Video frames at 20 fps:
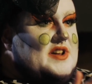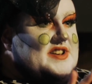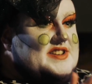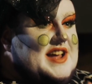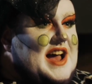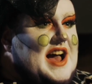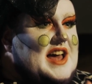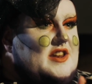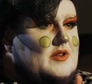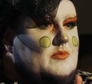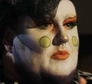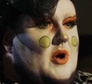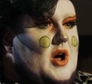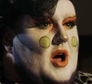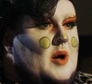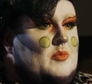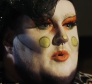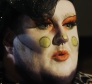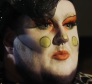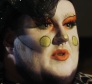when Dad and
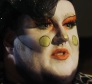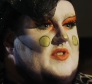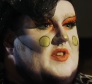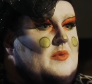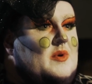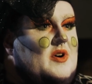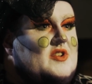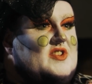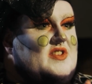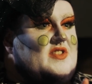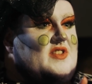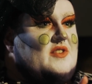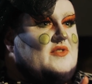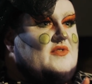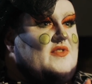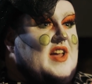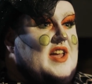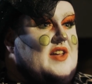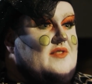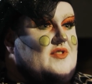Pop were busy watching their
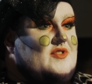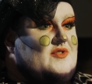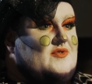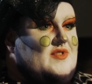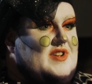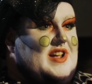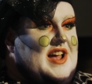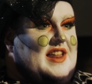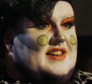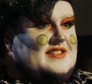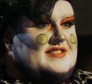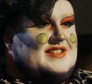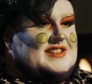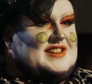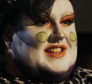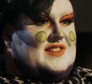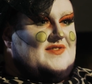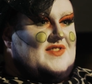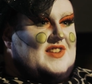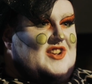favourite reality
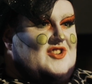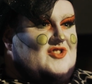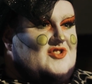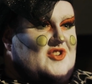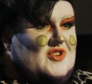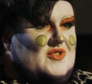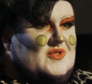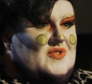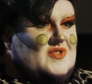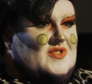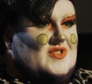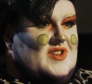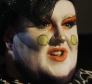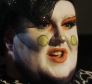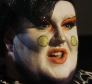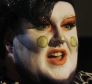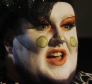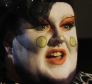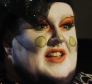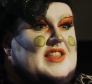TV shows,
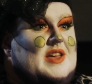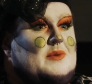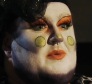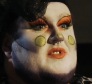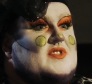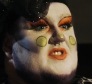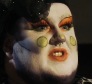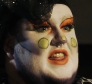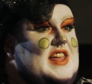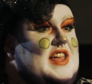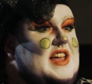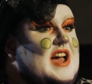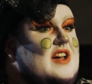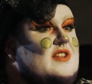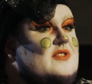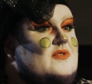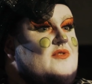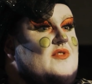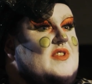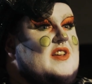they would sneak
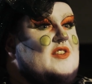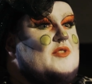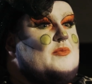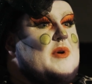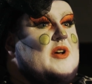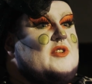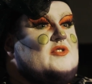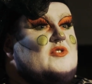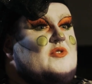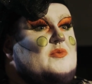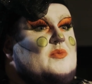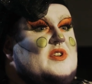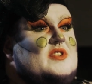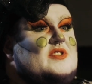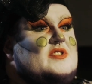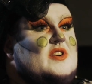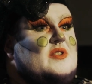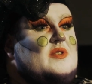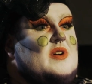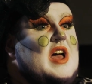out of Fia's bedroom
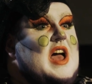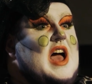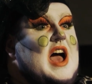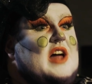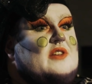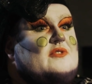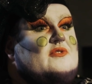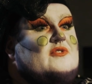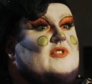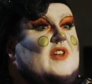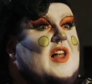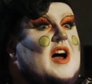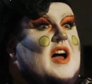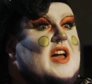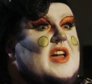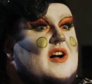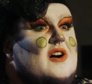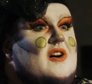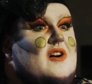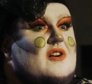window and
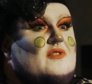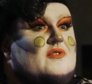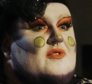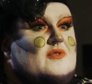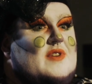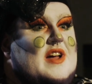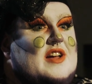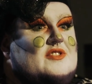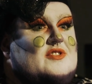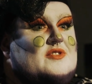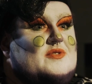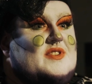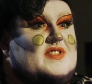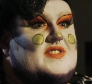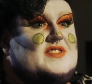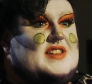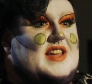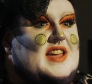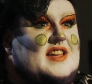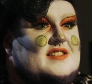fly off around her
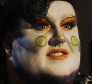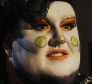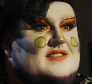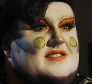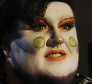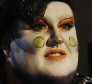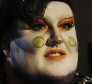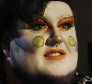estate.